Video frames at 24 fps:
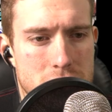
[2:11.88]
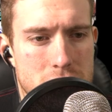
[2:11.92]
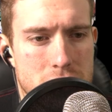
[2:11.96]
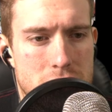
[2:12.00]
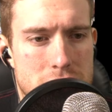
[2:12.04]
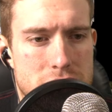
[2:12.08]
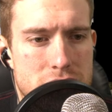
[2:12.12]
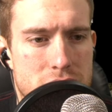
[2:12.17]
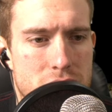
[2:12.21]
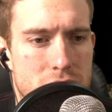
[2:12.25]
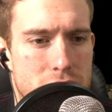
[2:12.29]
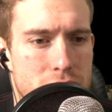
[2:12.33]

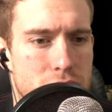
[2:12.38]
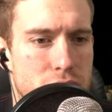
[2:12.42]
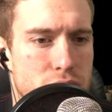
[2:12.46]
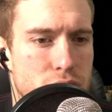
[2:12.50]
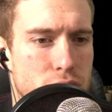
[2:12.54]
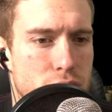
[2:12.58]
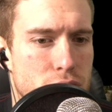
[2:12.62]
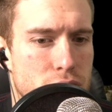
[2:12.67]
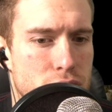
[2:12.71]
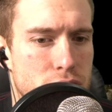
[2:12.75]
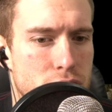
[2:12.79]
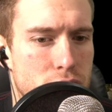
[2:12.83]
It's no
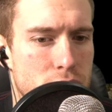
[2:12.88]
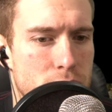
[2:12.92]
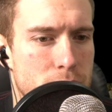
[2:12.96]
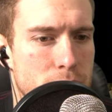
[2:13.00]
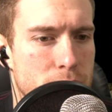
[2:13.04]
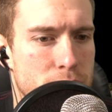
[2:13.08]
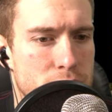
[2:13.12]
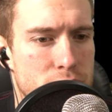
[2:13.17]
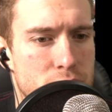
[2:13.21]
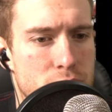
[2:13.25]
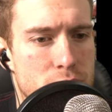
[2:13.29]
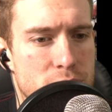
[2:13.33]
Duke
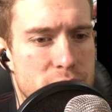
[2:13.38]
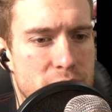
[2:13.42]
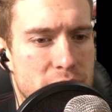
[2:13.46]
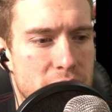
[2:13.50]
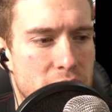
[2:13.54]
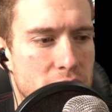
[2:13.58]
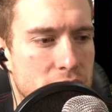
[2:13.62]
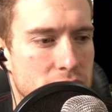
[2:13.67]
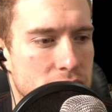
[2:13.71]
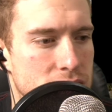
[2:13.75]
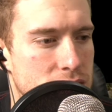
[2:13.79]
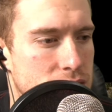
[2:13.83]
Nukem or Tomb
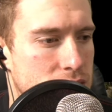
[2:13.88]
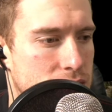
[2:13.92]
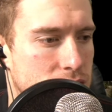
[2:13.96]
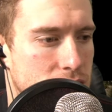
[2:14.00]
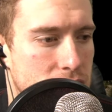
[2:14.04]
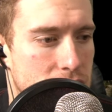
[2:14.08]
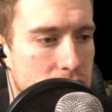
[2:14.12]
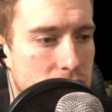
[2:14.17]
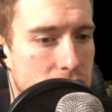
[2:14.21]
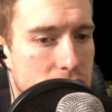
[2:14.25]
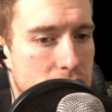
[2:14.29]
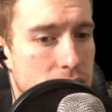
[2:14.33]
Raider
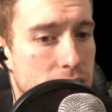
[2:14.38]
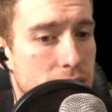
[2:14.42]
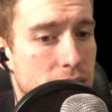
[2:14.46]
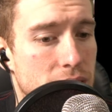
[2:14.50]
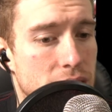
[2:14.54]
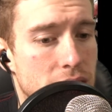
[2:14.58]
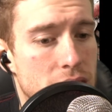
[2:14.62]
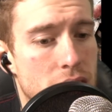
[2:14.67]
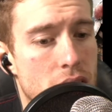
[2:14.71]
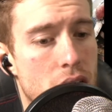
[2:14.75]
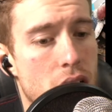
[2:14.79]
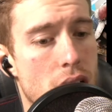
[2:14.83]

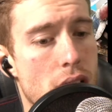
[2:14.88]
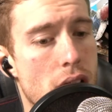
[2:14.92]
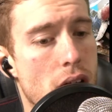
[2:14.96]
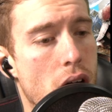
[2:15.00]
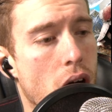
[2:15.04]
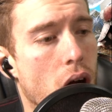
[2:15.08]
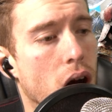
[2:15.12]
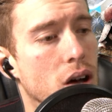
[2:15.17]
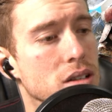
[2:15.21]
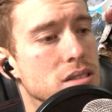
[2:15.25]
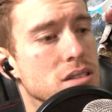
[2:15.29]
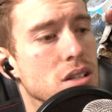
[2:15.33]
even.
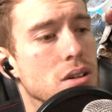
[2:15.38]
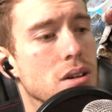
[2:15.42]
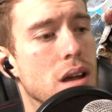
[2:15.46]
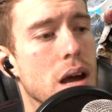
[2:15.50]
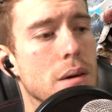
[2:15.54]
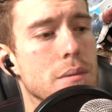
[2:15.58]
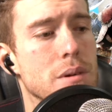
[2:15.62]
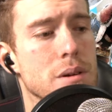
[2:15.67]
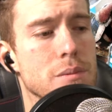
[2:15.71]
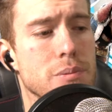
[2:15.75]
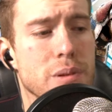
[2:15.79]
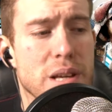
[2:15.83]
Also
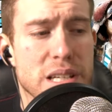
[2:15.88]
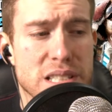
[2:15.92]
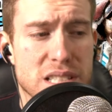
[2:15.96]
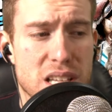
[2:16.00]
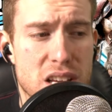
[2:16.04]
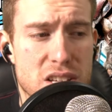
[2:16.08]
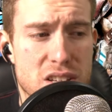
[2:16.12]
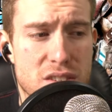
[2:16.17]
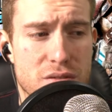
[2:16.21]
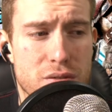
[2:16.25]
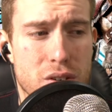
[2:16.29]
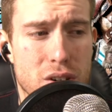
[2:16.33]
coming to
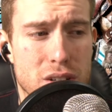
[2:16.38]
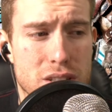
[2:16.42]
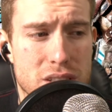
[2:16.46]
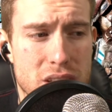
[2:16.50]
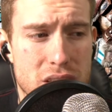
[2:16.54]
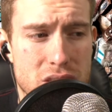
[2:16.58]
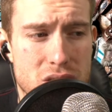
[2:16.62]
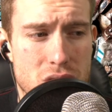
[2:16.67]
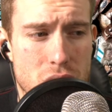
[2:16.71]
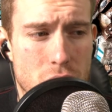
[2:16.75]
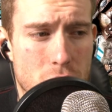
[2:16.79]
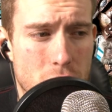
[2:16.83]
PlayStation 4
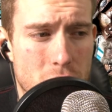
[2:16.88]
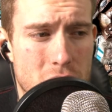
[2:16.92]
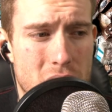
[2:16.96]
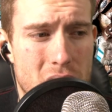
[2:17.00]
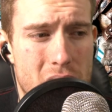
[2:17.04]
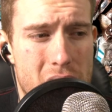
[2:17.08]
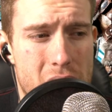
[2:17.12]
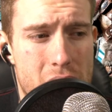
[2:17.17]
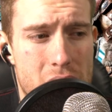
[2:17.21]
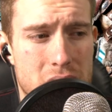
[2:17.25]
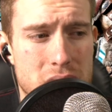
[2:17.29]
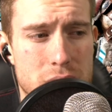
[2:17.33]
Digital
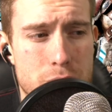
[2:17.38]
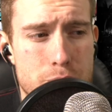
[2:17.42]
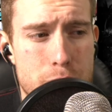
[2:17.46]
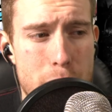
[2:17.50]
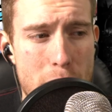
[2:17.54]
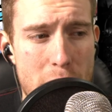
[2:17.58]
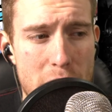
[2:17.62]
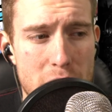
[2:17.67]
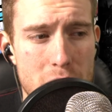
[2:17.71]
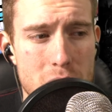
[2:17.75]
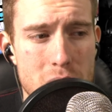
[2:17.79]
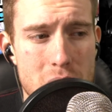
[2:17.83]
is
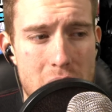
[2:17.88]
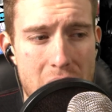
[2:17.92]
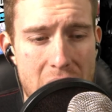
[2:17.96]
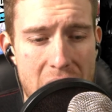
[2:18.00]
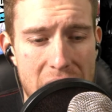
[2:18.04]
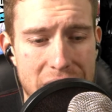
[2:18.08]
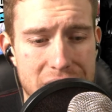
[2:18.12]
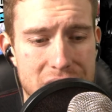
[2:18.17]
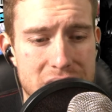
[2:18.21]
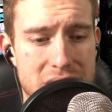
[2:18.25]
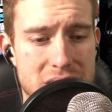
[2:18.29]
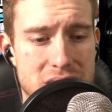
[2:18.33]
Battle
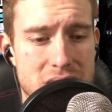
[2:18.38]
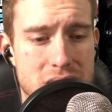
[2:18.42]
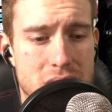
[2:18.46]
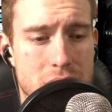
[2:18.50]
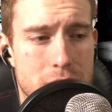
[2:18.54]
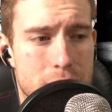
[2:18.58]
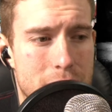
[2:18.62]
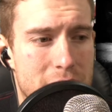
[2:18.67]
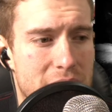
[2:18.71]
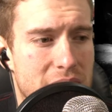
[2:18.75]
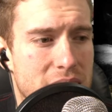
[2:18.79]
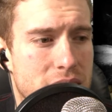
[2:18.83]
Islands
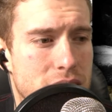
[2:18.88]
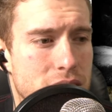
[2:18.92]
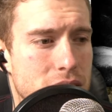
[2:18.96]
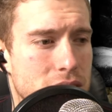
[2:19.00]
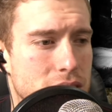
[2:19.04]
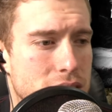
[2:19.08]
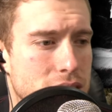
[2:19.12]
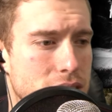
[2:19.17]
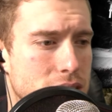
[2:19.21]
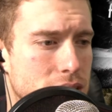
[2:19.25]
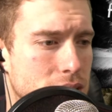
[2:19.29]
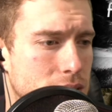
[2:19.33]

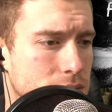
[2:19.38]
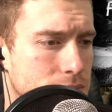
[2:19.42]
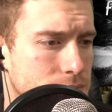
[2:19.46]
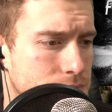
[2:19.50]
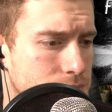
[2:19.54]
Commanders.